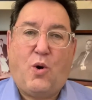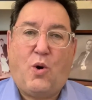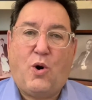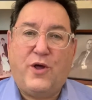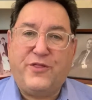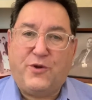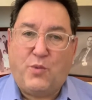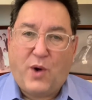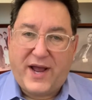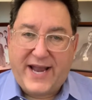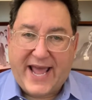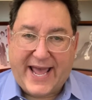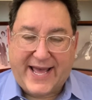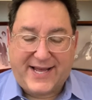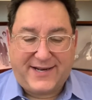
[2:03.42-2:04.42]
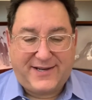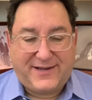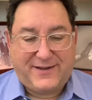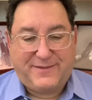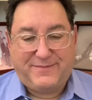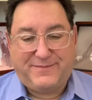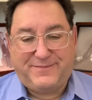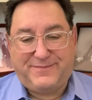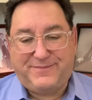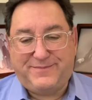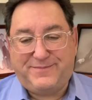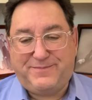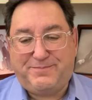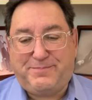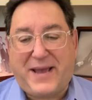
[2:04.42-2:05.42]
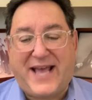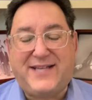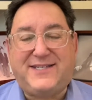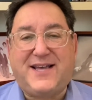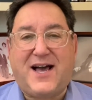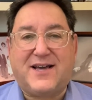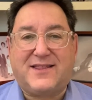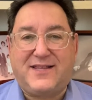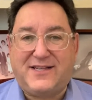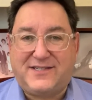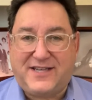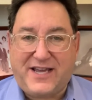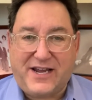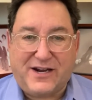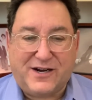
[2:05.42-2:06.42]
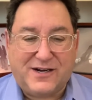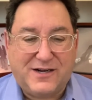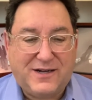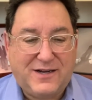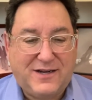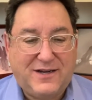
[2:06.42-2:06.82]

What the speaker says: On the one hand, Pesach this year